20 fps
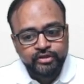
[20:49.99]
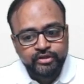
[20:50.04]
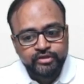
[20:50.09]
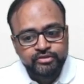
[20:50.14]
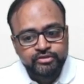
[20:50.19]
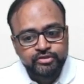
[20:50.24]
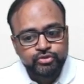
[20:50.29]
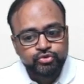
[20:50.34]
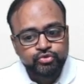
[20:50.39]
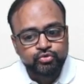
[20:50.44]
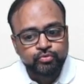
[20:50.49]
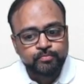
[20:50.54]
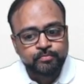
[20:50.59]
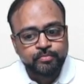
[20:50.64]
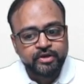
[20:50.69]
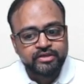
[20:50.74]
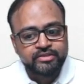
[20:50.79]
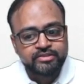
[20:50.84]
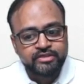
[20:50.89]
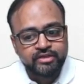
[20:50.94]
there is a
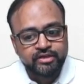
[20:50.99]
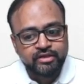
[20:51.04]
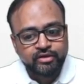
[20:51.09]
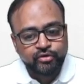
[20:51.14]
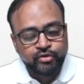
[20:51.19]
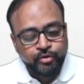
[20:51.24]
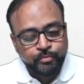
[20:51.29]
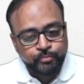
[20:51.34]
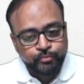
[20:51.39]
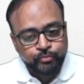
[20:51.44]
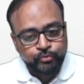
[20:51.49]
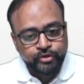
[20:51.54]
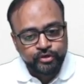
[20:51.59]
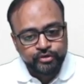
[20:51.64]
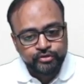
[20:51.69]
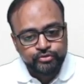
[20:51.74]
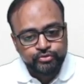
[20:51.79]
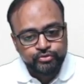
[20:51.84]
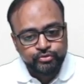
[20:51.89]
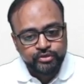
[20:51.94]
suprasellar
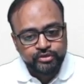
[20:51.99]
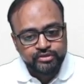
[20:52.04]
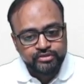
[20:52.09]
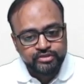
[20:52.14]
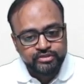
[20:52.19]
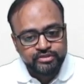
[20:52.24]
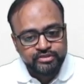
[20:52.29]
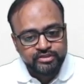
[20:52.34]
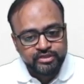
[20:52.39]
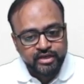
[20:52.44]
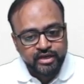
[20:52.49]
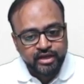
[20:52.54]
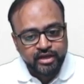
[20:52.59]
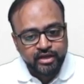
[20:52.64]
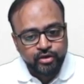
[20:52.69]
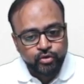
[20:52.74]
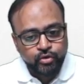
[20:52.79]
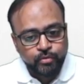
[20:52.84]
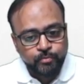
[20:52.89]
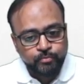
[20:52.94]
component. So there is a
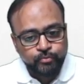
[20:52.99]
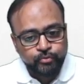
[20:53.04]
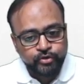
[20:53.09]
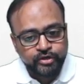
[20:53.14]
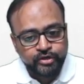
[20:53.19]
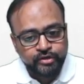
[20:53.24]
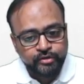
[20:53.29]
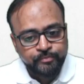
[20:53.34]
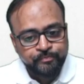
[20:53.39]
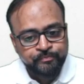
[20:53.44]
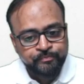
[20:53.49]
cellar component,